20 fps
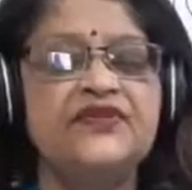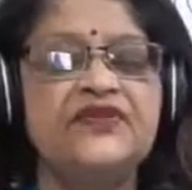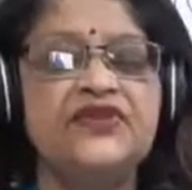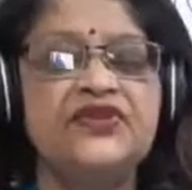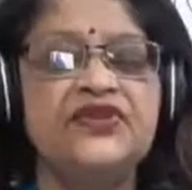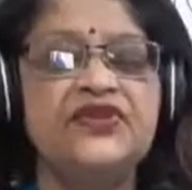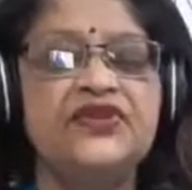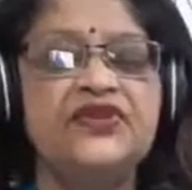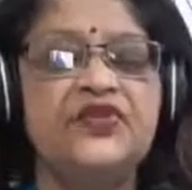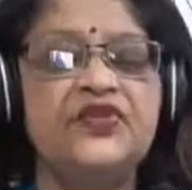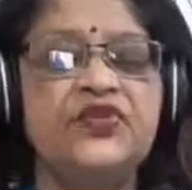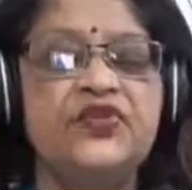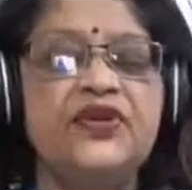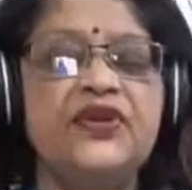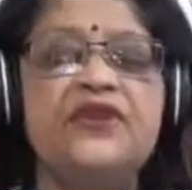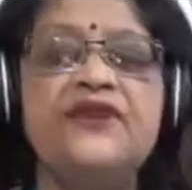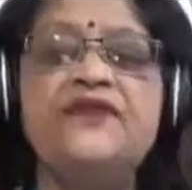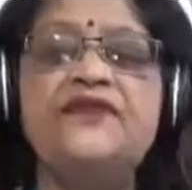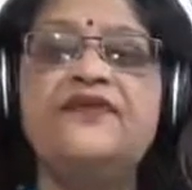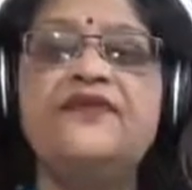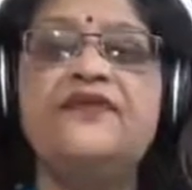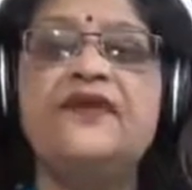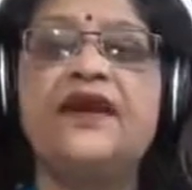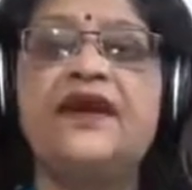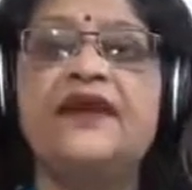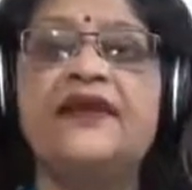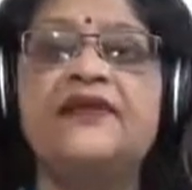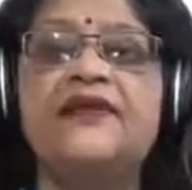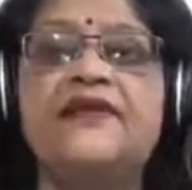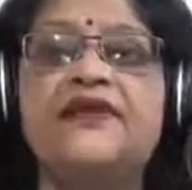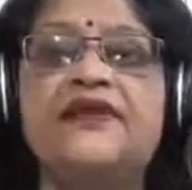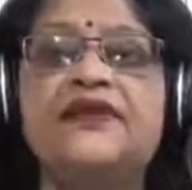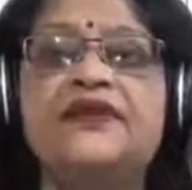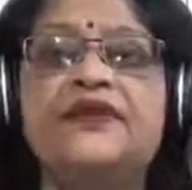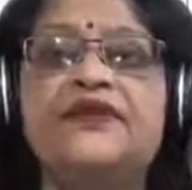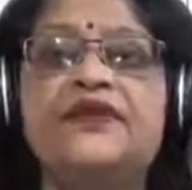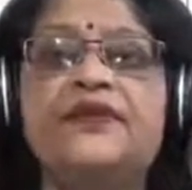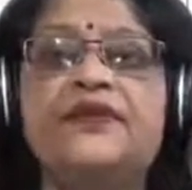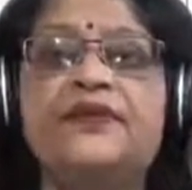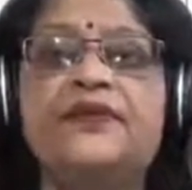with you if I were
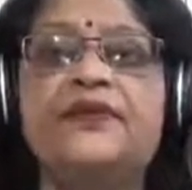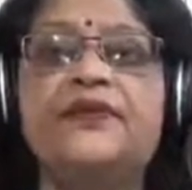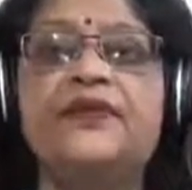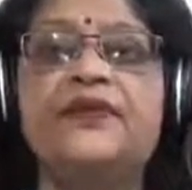you.